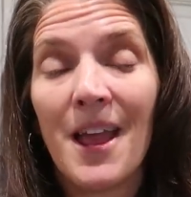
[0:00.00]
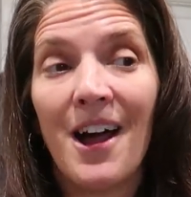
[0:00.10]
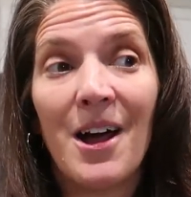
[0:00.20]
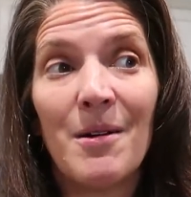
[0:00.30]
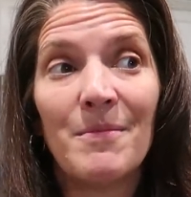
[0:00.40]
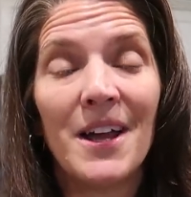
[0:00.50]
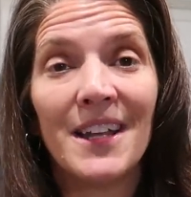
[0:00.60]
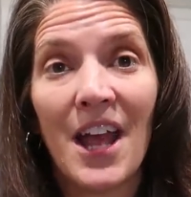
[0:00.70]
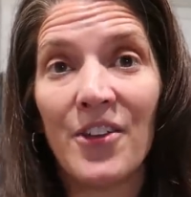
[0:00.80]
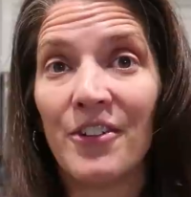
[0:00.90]

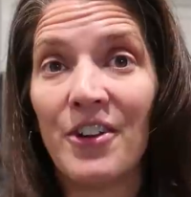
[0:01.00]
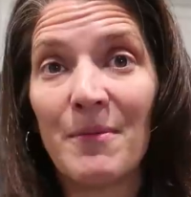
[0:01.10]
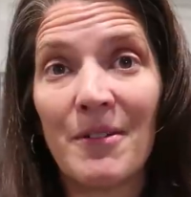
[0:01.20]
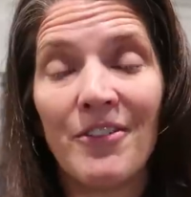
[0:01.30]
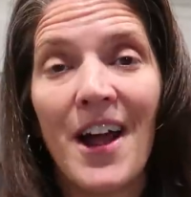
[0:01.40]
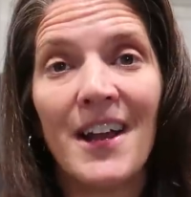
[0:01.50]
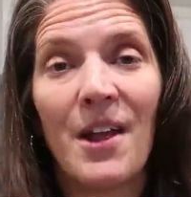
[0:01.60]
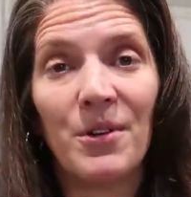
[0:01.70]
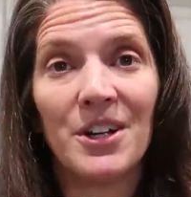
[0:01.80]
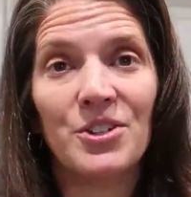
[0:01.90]
Gather Your Fragment Friday,
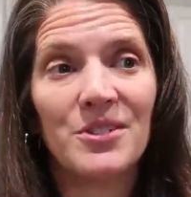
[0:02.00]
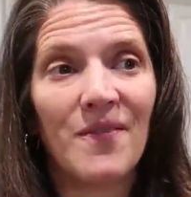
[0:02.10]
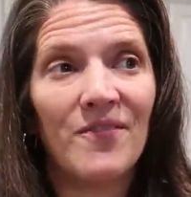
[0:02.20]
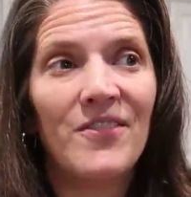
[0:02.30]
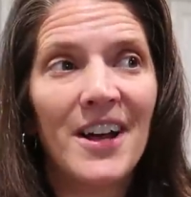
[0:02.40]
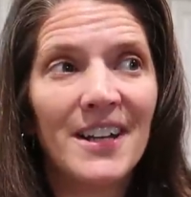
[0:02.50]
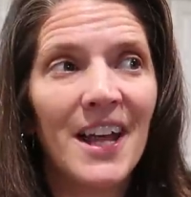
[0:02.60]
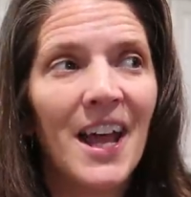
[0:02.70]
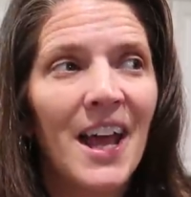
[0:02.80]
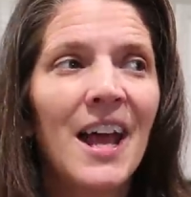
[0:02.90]
and we're gonna do some
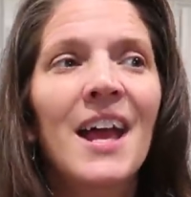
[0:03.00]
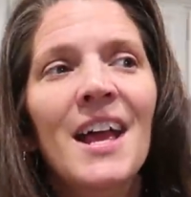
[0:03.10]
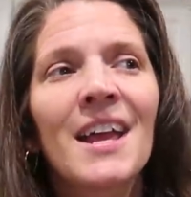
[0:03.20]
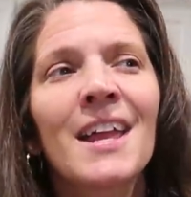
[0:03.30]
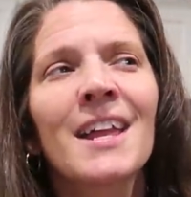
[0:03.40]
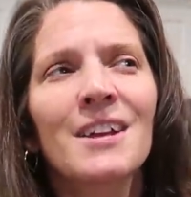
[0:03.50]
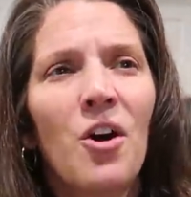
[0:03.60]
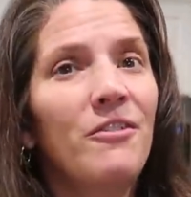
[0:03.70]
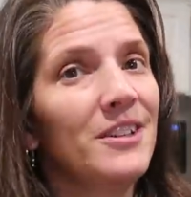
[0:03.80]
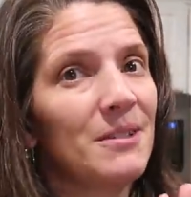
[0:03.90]
fun,
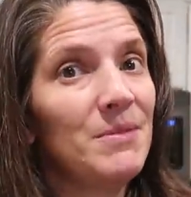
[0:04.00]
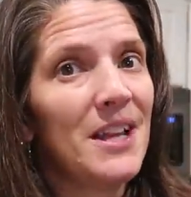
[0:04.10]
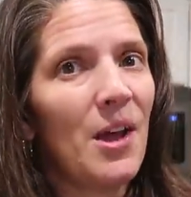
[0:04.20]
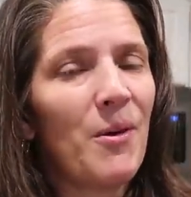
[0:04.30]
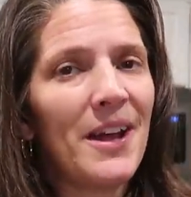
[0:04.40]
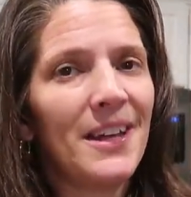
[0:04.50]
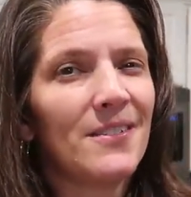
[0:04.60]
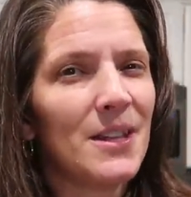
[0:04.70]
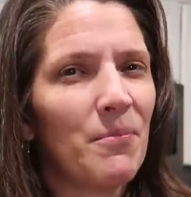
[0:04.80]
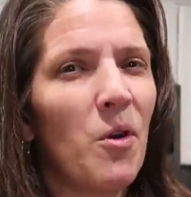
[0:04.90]
hopefully some DIY
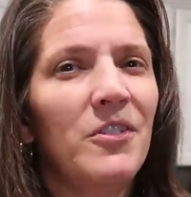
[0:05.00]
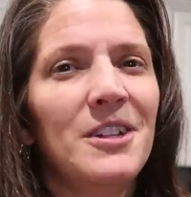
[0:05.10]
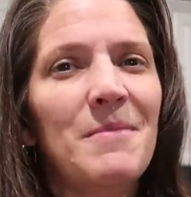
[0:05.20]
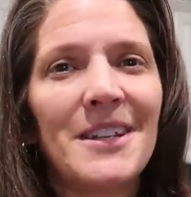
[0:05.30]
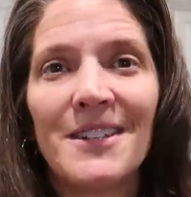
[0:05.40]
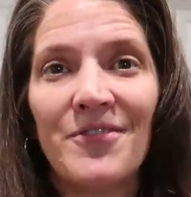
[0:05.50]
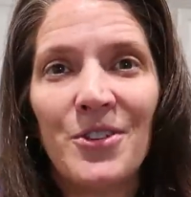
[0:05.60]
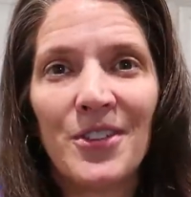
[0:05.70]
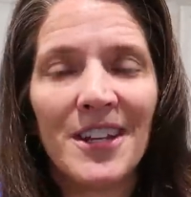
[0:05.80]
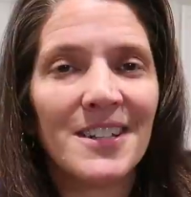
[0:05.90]
gifts. I'm hoping to make some
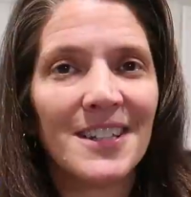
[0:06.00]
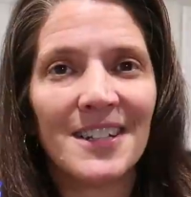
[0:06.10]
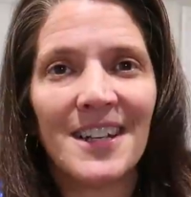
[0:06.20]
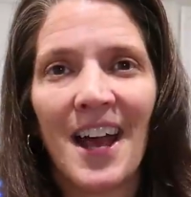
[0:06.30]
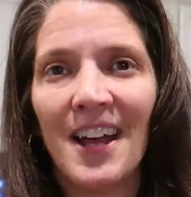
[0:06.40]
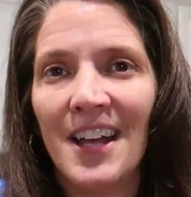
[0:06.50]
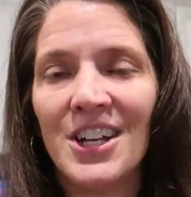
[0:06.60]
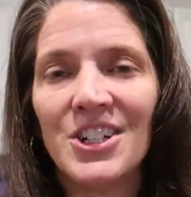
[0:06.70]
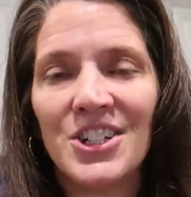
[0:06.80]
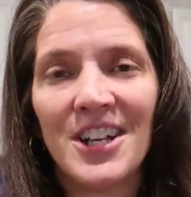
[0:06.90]
few things and
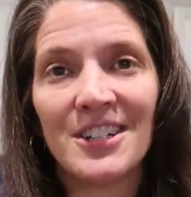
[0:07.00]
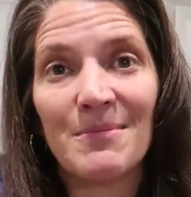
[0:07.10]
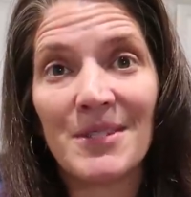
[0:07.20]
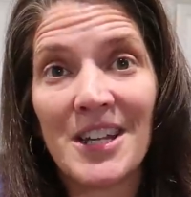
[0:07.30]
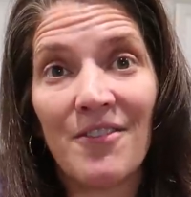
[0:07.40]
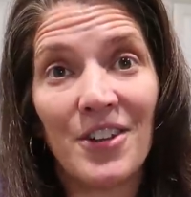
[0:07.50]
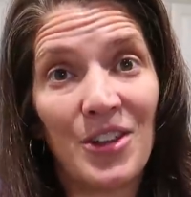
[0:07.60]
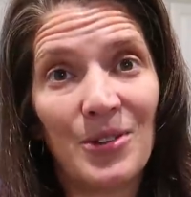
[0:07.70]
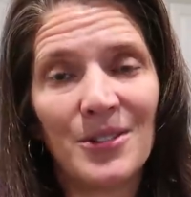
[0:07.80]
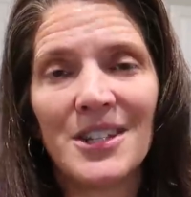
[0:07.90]
share some stuff
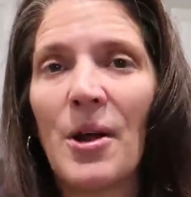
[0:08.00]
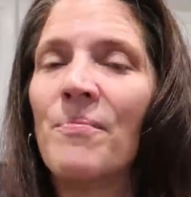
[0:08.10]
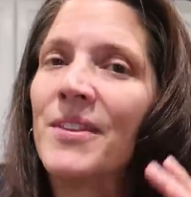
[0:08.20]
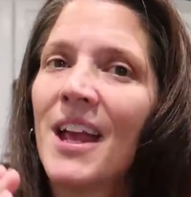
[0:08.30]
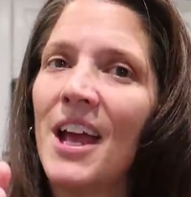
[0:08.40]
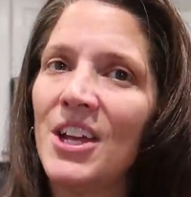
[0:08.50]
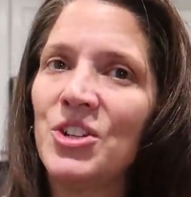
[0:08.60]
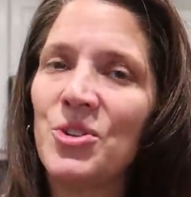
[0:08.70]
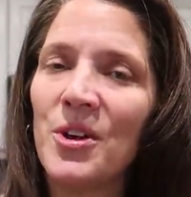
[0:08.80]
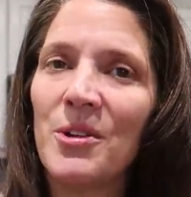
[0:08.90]
with you. So
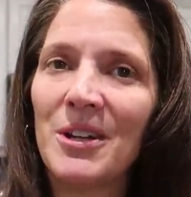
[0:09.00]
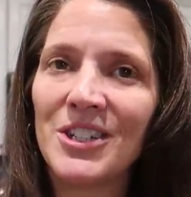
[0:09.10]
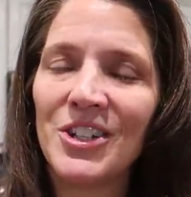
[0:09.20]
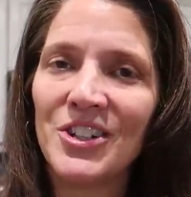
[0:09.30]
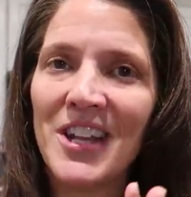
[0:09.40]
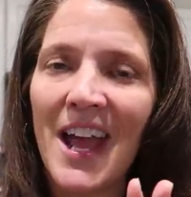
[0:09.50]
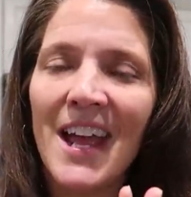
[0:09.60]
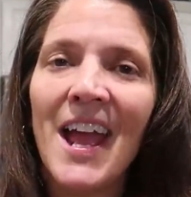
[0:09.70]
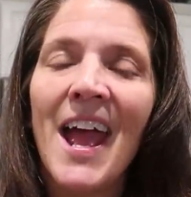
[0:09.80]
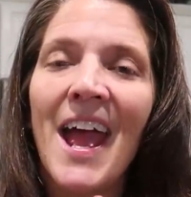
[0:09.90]
enjoy the rest of your
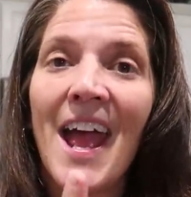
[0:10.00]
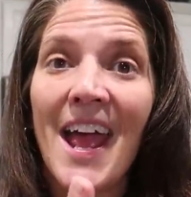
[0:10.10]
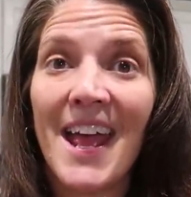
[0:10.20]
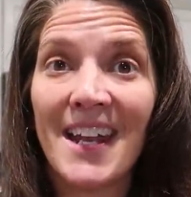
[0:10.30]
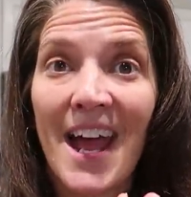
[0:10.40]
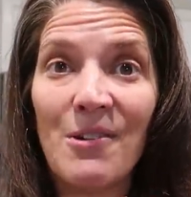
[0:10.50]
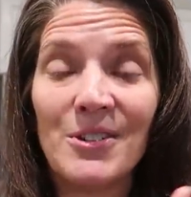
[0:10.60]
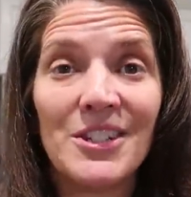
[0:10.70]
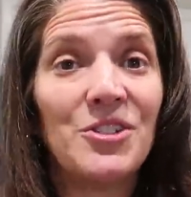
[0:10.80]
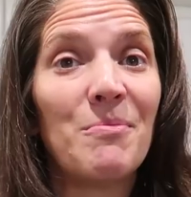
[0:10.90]
day, and I
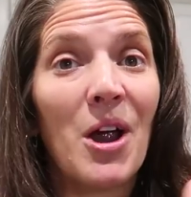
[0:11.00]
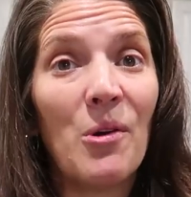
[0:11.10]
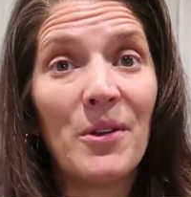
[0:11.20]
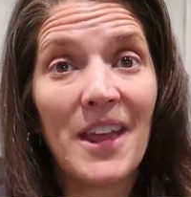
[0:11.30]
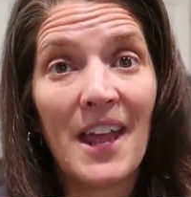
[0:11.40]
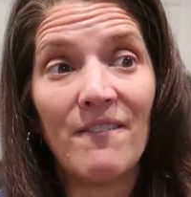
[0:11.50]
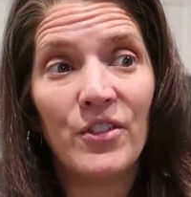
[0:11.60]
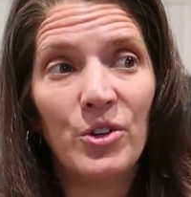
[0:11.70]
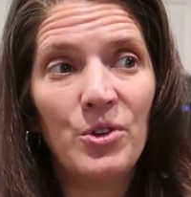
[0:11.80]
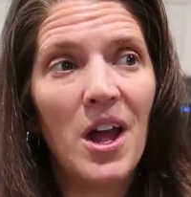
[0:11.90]
will see you tomorrow with a
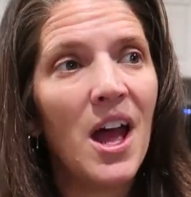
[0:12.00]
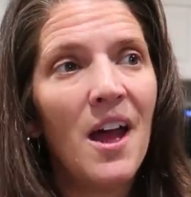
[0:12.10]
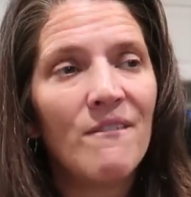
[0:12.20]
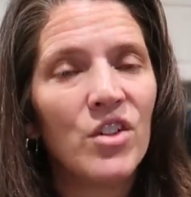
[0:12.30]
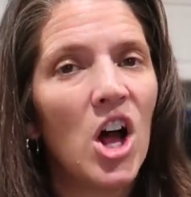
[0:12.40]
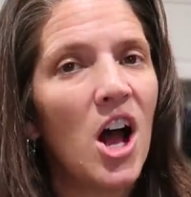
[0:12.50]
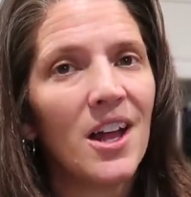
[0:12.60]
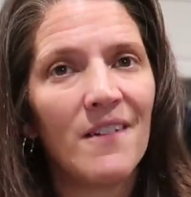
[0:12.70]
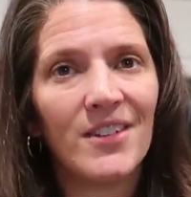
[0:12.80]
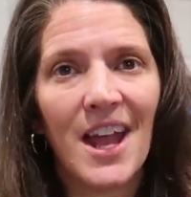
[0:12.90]
food
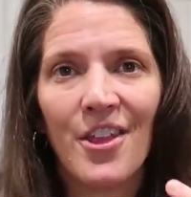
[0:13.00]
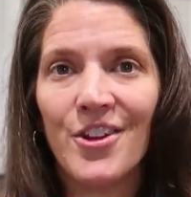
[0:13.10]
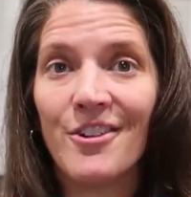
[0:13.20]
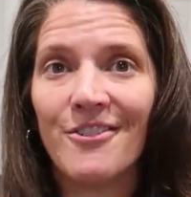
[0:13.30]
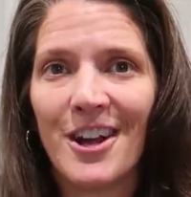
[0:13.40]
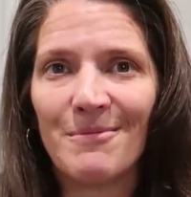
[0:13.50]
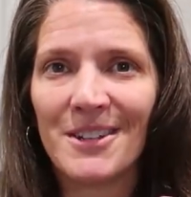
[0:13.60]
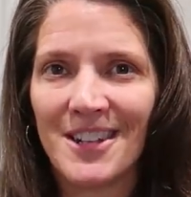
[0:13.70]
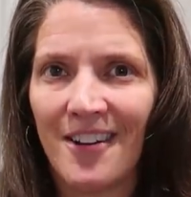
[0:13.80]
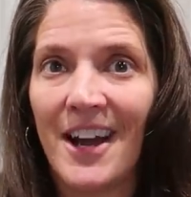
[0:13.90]
vlog. Gather your
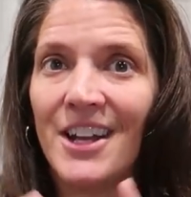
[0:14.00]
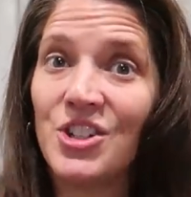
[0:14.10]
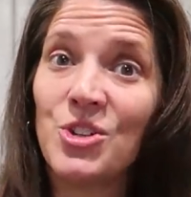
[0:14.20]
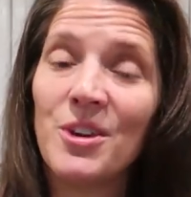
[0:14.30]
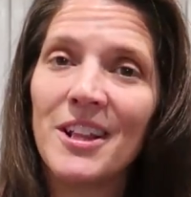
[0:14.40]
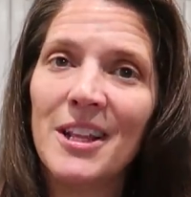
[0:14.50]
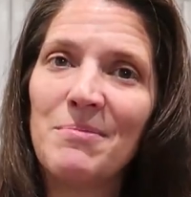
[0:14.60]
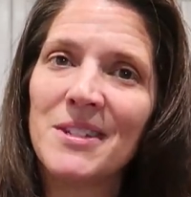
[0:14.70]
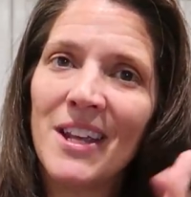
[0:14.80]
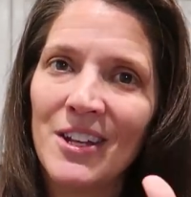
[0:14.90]
fragments. All right, enjoy the
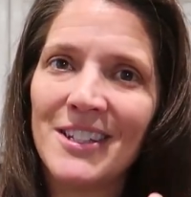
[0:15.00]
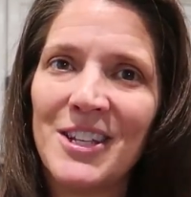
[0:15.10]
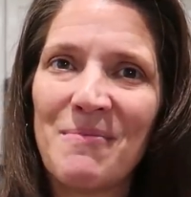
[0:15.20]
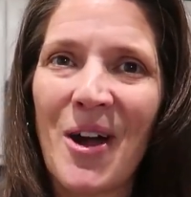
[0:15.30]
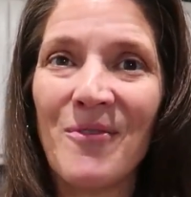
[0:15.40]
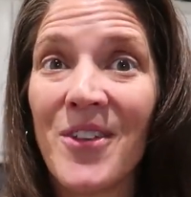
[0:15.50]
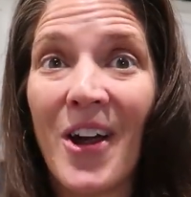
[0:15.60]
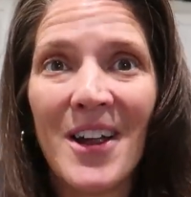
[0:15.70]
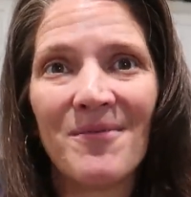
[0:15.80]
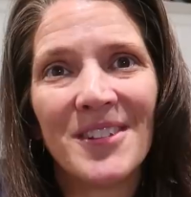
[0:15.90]
clips. See you tomorrow.
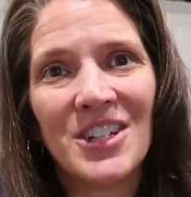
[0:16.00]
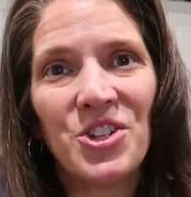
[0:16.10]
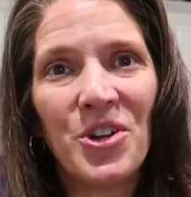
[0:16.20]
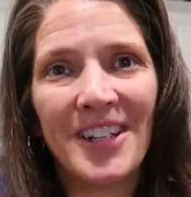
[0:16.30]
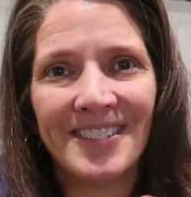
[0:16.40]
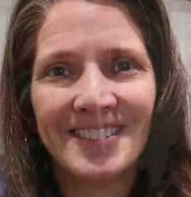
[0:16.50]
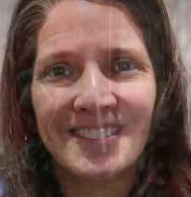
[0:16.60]
All right, enjoy.